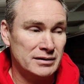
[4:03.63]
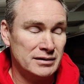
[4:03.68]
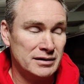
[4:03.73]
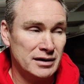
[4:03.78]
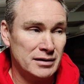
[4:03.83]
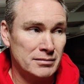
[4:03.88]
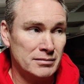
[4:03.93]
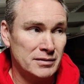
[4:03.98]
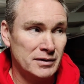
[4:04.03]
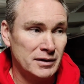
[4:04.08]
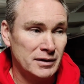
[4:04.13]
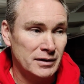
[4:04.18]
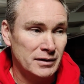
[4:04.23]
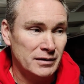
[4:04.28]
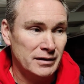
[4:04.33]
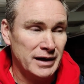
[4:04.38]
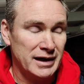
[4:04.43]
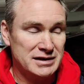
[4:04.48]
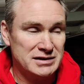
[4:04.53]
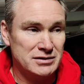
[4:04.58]
And
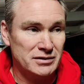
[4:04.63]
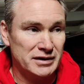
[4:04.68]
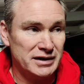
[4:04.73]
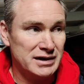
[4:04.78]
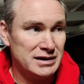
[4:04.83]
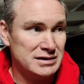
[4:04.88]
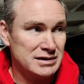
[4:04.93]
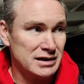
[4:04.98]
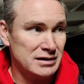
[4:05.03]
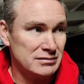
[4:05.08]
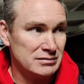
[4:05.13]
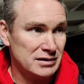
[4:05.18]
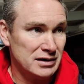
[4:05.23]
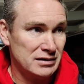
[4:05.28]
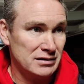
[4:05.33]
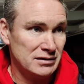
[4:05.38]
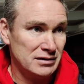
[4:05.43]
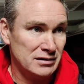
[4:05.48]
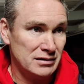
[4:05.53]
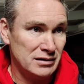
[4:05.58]
it's not easy.
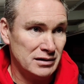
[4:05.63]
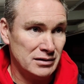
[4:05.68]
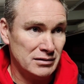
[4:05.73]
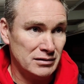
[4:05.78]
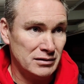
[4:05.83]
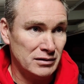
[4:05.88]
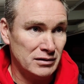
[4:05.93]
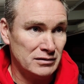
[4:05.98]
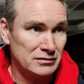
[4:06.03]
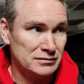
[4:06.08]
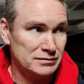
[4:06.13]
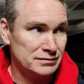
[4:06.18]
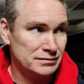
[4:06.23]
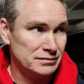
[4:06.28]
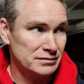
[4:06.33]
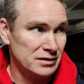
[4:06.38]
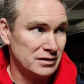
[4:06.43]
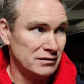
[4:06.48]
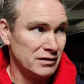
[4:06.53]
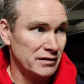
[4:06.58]
And a lot
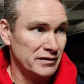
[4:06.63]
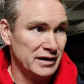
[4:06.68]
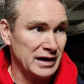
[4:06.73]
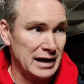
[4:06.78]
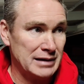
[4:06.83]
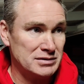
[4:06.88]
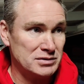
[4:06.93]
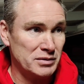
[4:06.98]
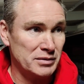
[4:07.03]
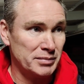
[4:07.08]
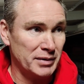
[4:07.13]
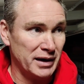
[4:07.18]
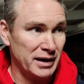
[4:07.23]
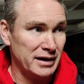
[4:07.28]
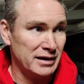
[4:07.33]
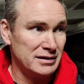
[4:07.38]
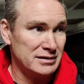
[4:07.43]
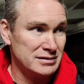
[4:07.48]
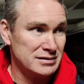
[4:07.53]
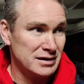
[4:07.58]
of the games that we
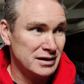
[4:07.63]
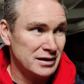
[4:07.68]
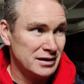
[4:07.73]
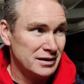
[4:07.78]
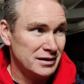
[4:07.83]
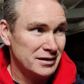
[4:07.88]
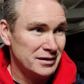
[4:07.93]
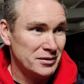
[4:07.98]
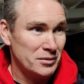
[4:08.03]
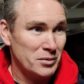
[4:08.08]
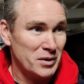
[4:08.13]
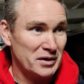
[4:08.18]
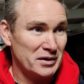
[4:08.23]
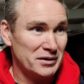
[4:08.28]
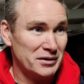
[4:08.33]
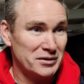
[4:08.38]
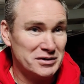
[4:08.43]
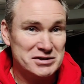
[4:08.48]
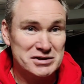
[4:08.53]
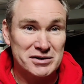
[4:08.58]
play is won
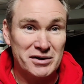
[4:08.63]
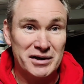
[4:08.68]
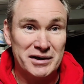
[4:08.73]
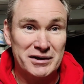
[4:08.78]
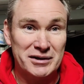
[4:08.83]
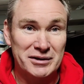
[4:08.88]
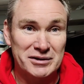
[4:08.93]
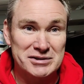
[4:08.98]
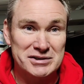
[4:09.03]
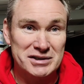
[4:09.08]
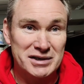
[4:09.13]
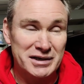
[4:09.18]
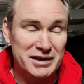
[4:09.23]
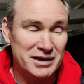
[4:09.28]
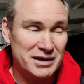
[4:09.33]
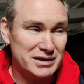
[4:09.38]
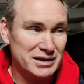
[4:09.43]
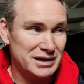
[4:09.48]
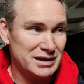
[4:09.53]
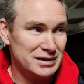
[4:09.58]
and lost psychologically,
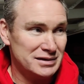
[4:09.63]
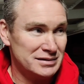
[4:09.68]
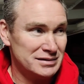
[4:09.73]
aren't they?